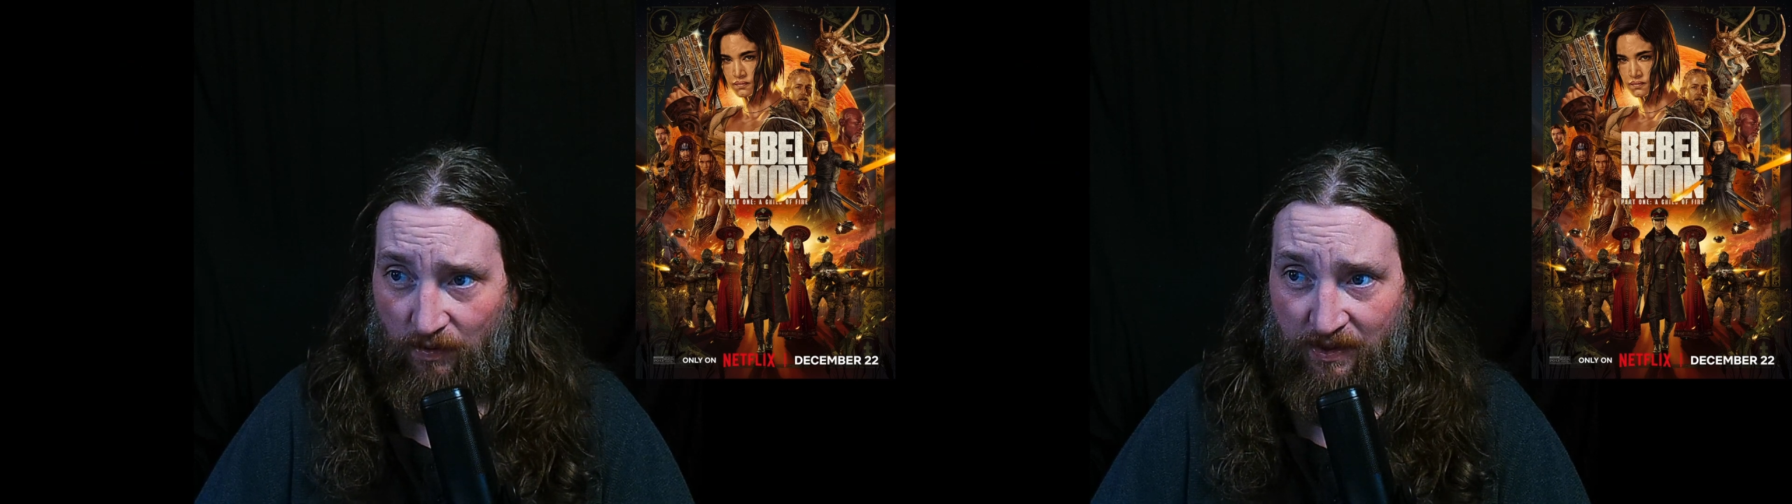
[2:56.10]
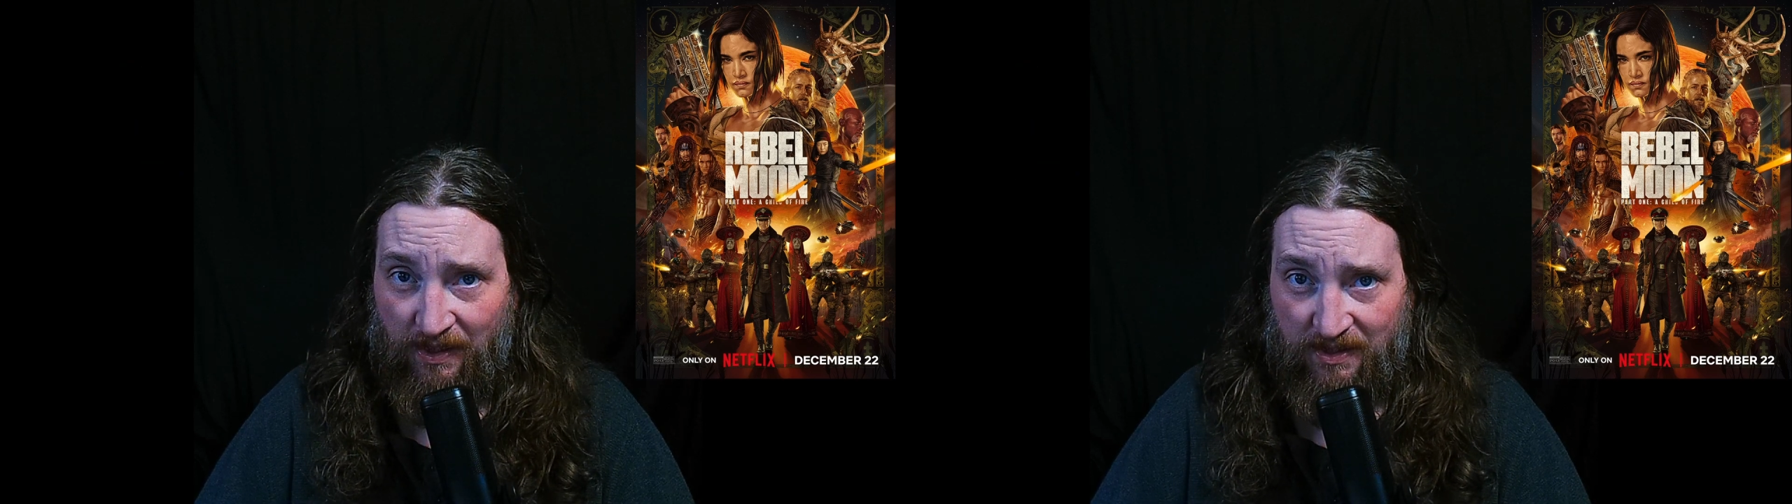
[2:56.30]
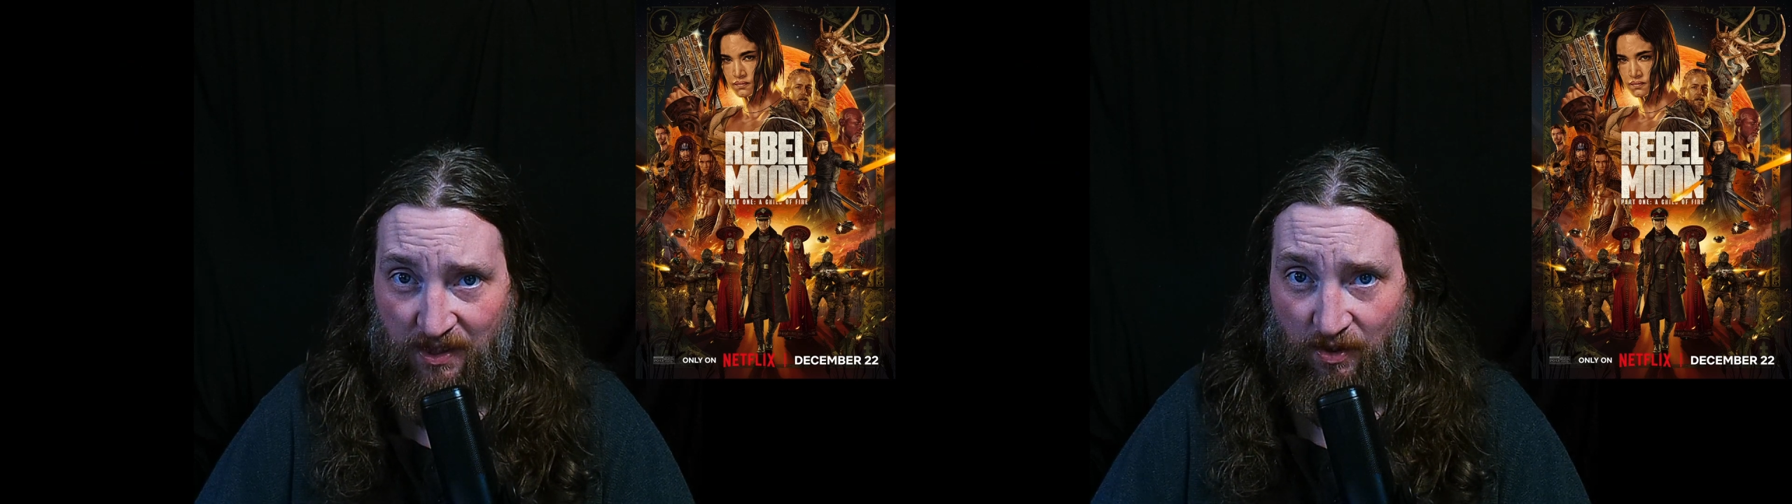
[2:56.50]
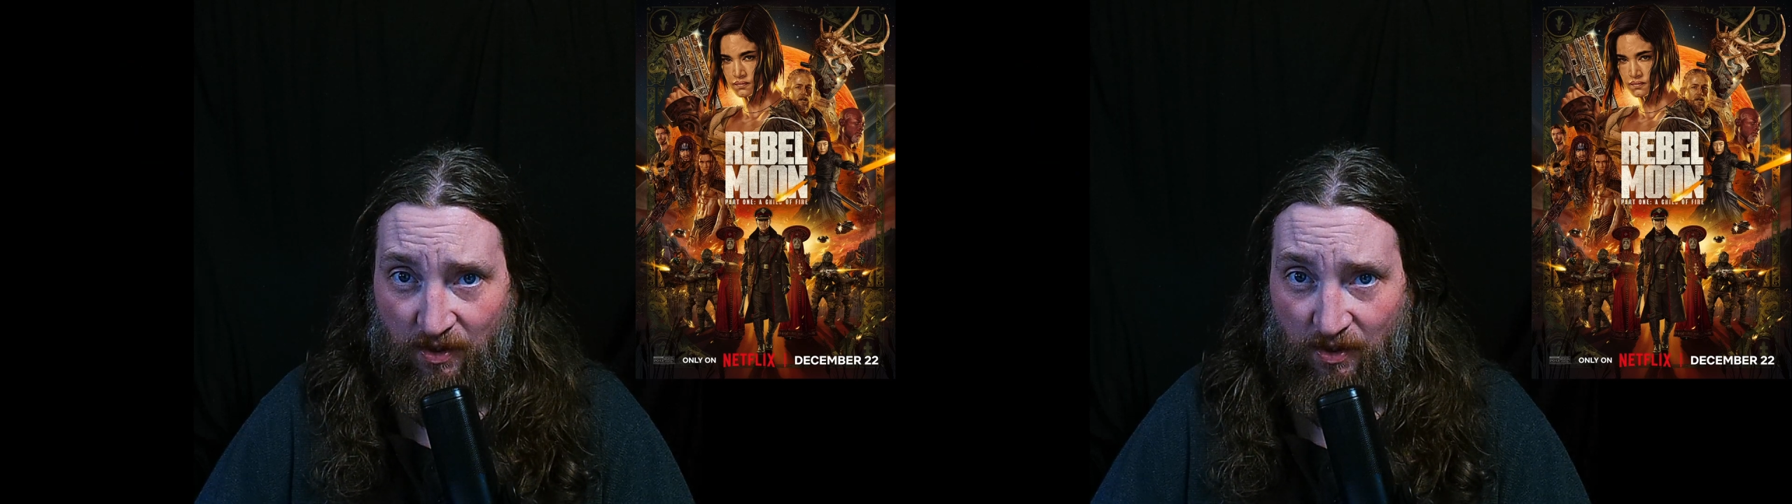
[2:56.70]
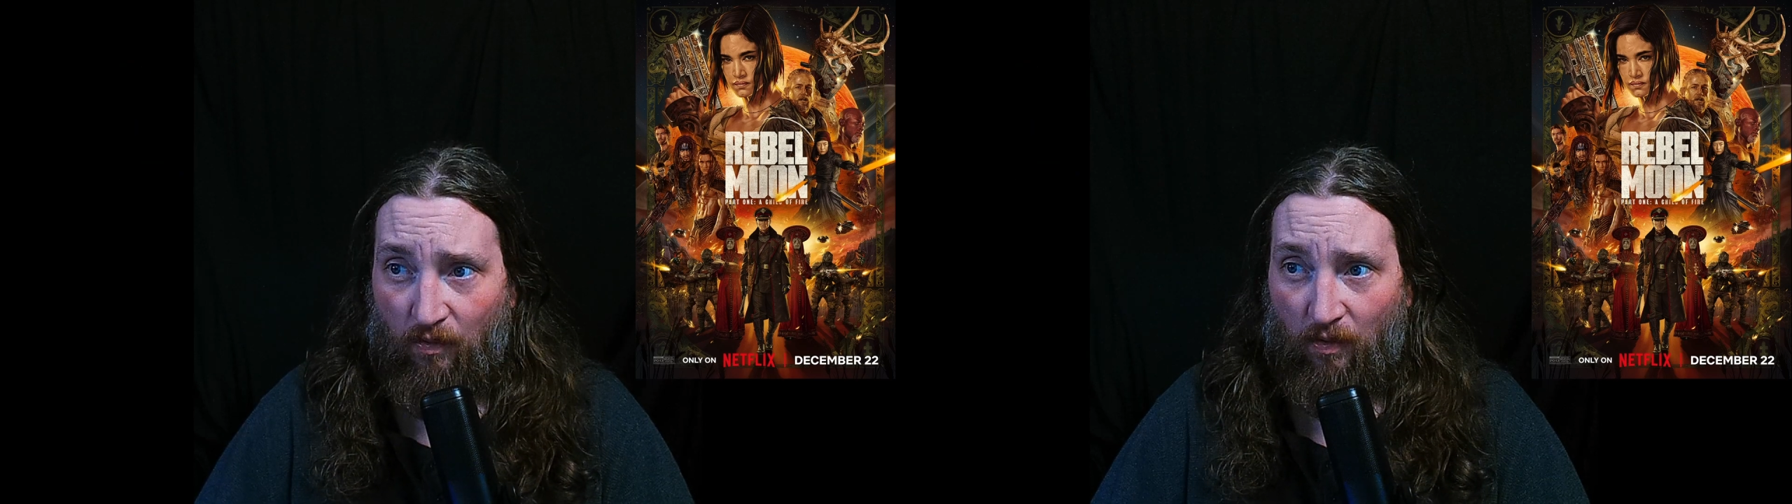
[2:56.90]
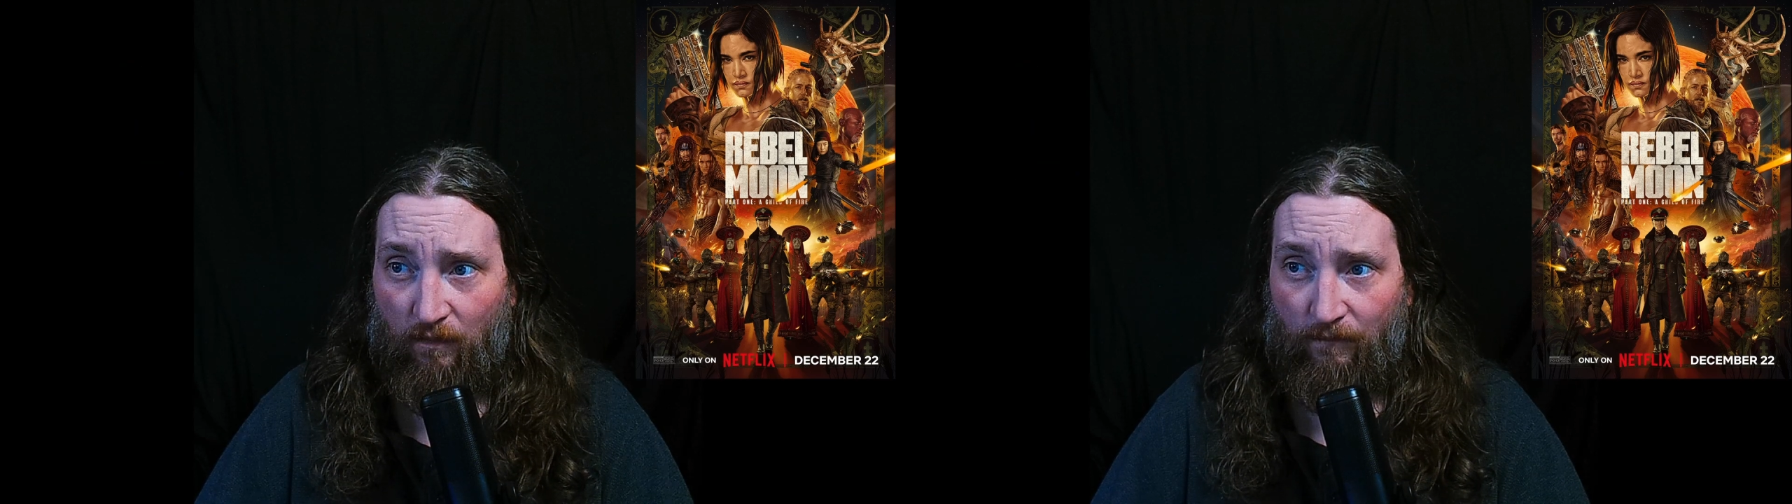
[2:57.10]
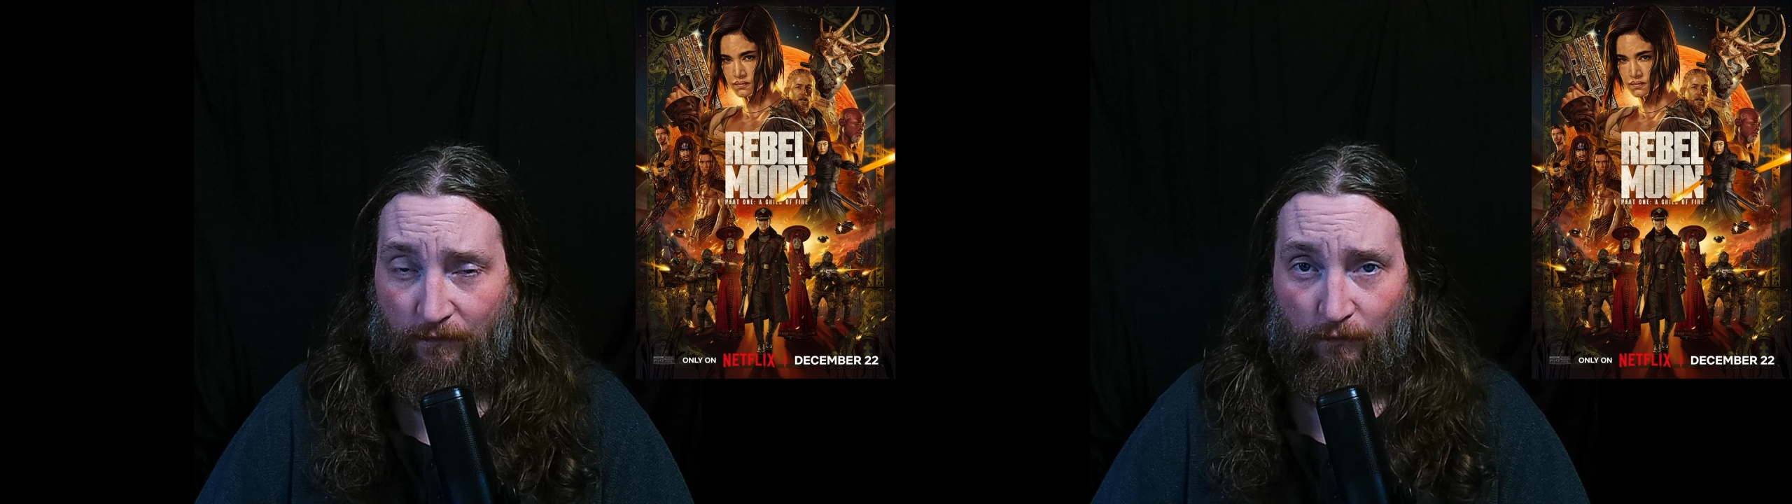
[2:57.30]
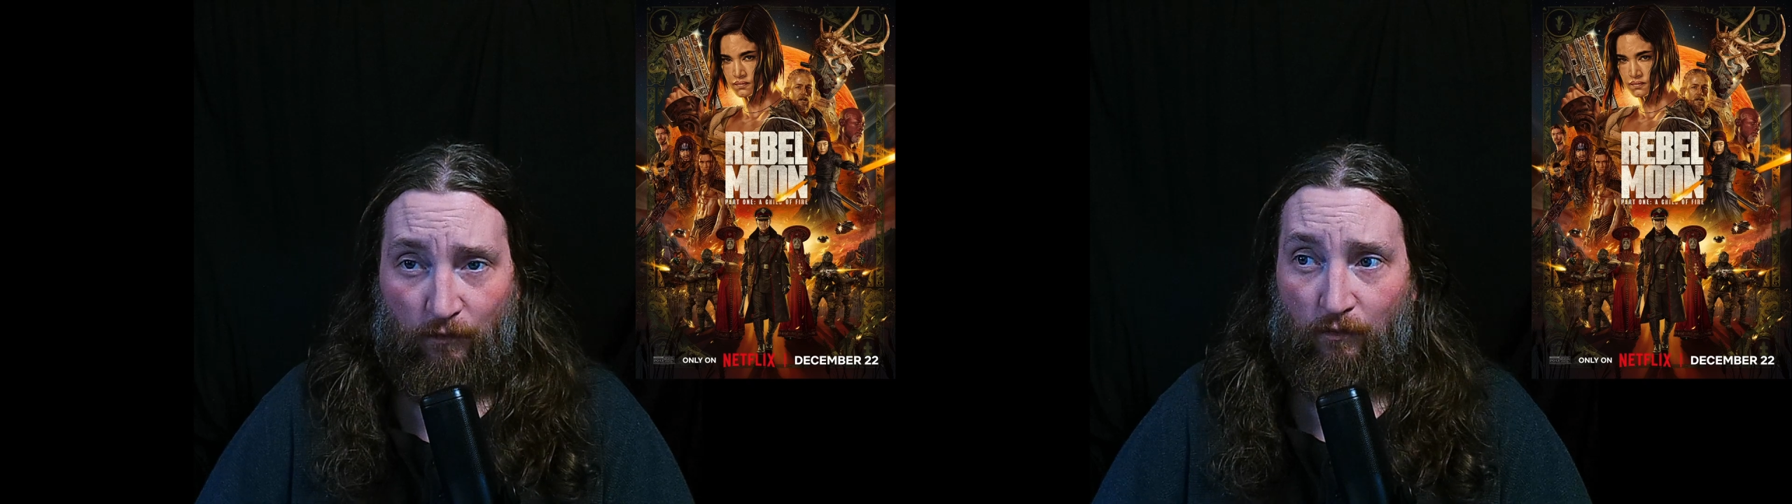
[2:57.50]
get to know
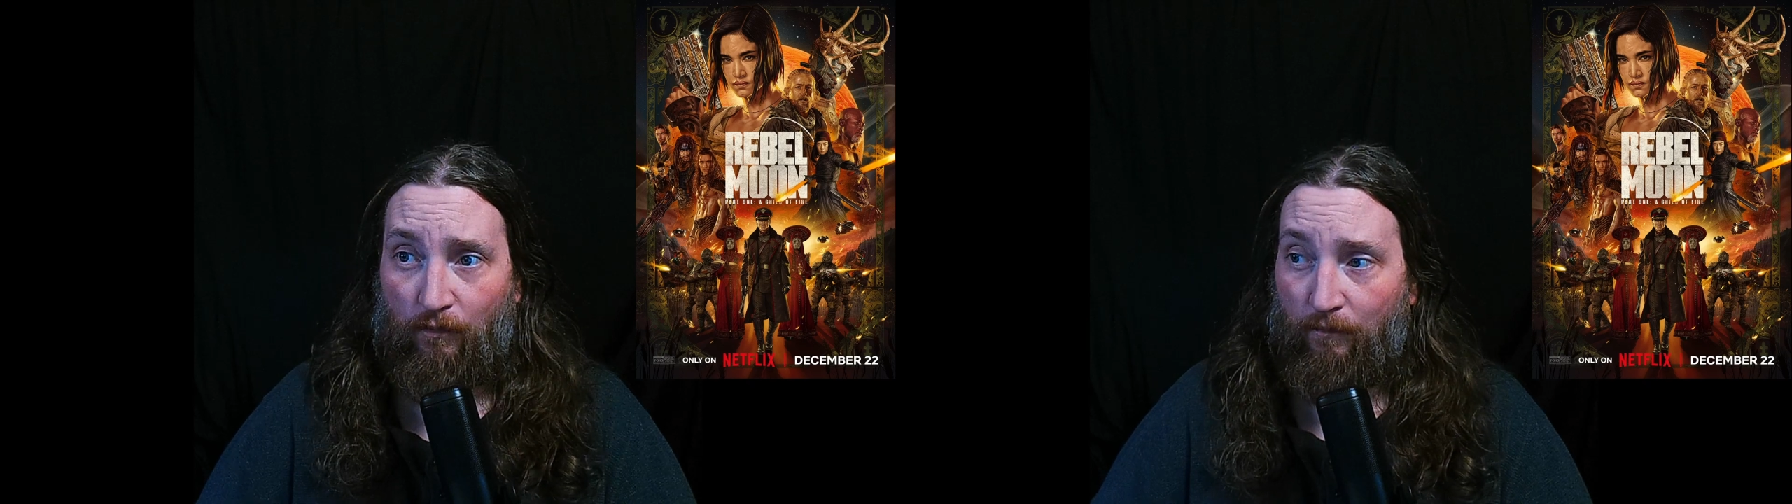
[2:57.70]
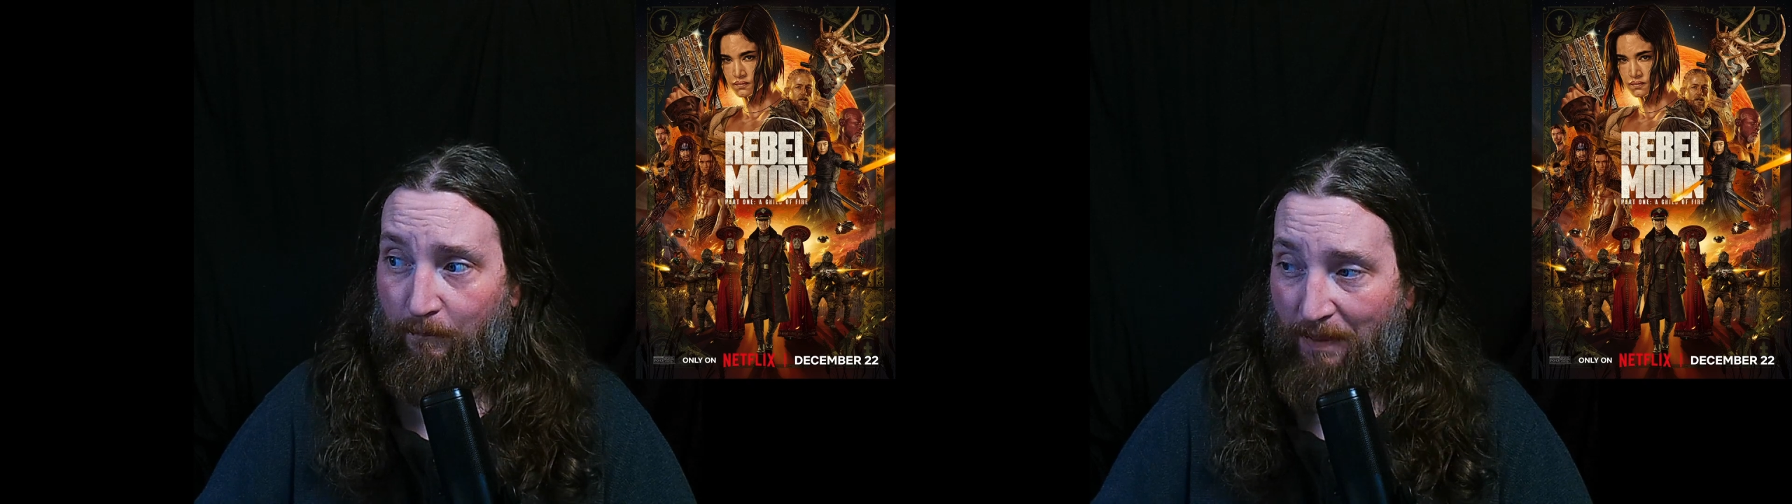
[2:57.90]
through